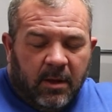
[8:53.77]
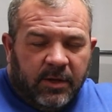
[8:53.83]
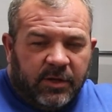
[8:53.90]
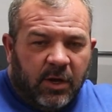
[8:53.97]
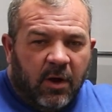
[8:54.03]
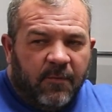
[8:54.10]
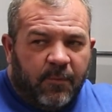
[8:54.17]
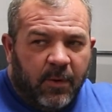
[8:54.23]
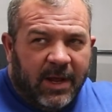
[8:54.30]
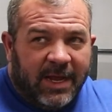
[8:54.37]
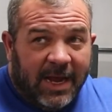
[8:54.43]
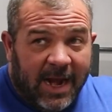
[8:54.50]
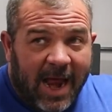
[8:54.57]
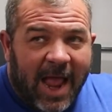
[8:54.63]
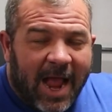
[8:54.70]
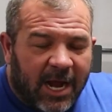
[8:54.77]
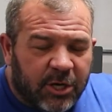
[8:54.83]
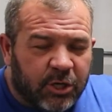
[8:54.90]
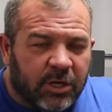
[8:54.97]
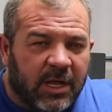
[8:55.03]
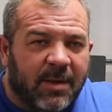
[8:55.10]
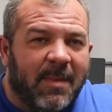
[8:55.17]
So if we can
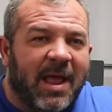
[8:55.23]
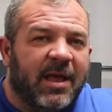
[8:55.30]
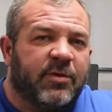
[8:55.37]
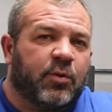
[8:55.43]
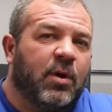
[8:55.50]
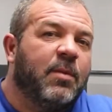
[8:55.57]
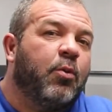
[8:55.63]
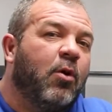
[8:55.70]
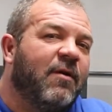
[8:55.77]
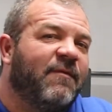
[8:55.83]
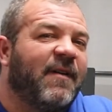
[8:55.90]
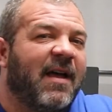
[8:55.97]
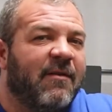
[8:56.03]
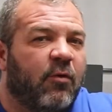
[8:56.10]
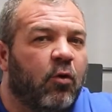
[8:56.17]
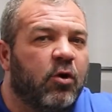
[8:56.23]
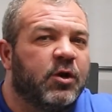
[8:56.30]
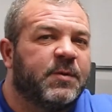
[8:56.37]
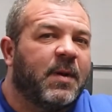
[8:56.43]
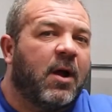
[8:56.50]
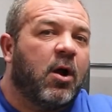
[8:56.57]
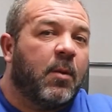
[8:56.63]
actually make 3.5
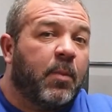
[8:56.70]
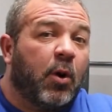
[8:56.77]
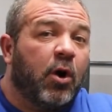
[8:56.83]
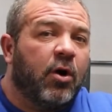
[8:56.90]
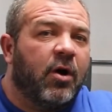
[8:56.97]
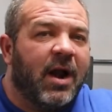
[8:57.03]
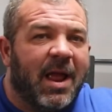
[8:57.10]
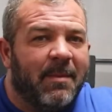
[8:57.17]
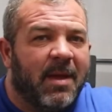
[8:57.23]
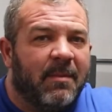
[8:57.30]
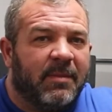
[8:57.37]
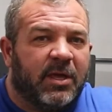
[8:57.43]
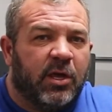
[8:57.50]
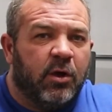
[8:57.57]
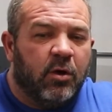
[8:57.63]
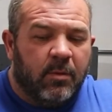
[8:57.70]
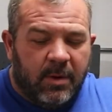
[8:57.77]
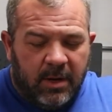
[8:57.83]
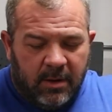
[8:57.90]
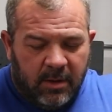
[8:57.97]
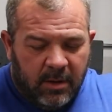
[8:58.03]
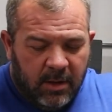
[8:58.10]
horsepower per mm cubed,